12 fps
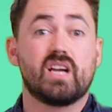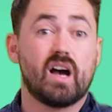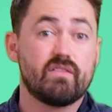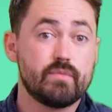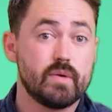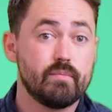
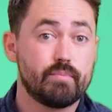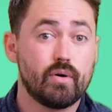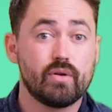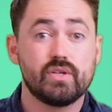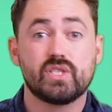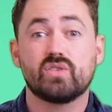government
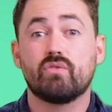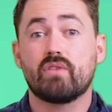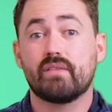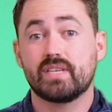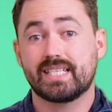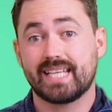bonds or
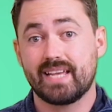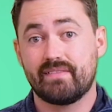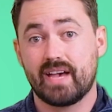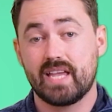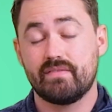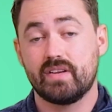other safe
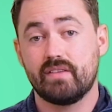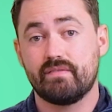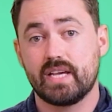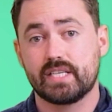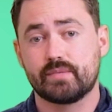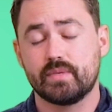haven
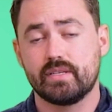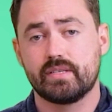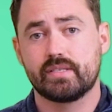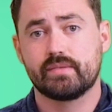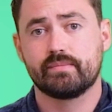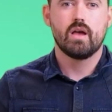investments.